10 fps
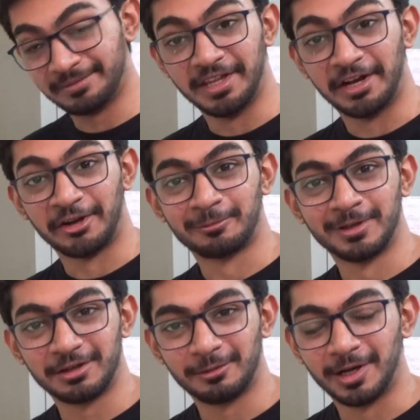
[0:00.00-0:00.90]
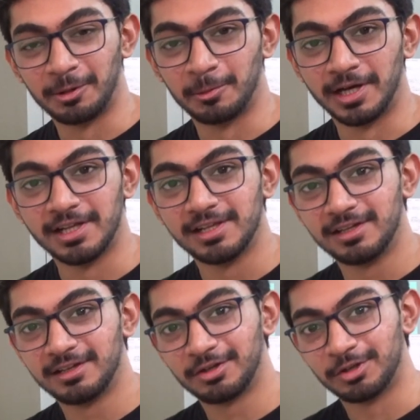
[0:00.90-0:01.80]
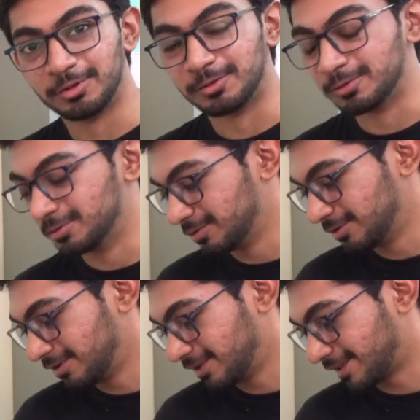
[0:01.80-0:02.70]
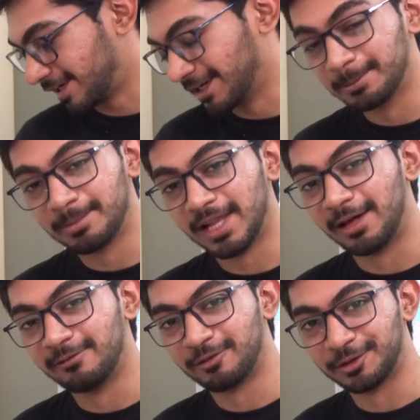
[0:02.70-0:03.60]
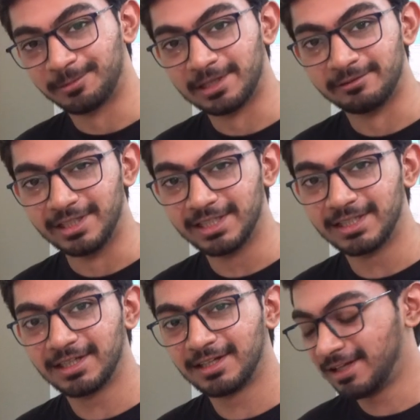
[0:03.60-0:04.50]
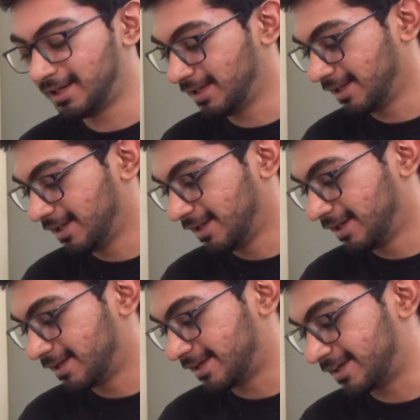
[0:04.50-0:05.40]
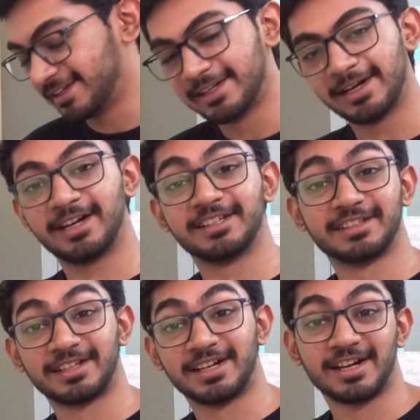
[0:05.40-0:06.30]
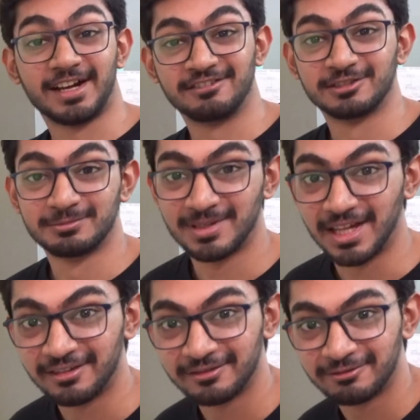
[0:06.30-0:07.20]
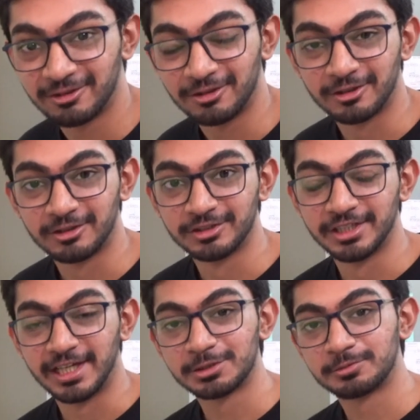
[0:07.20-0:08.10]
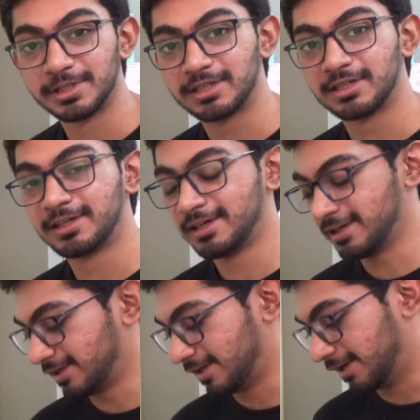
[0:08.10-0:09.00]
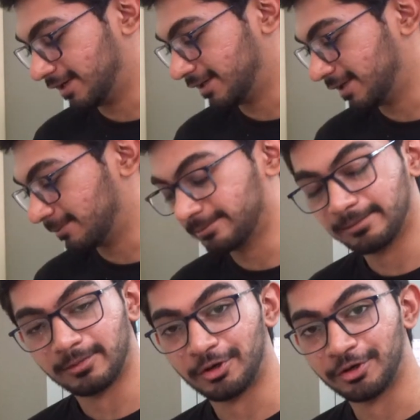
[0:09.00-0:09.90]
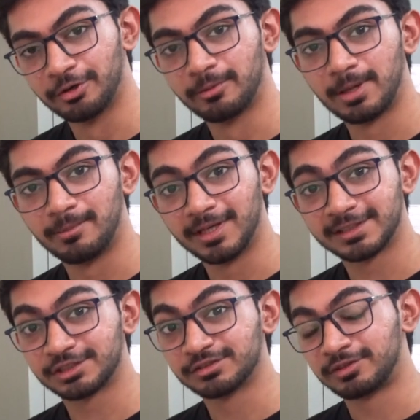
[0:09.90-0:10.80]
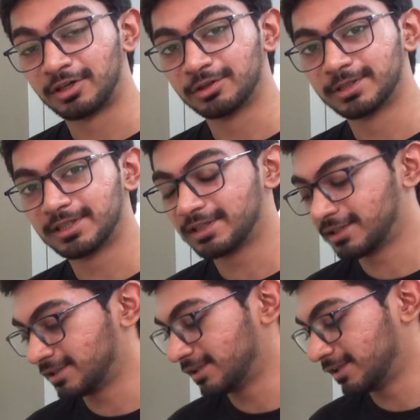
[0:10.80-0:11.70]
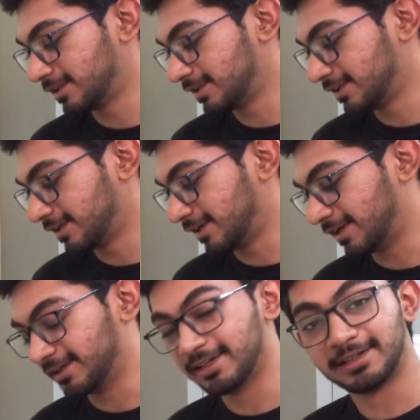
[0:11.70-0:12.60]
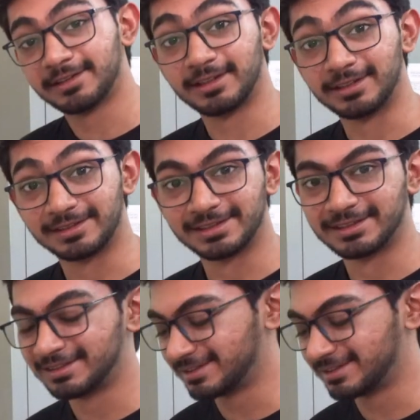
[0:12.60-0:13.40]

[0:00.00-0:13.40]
that took me quite a while to get a plan for my week. And yeah, I think I have a plan for the next week, and I'm going to do my best to follow it. And yeah, that's it.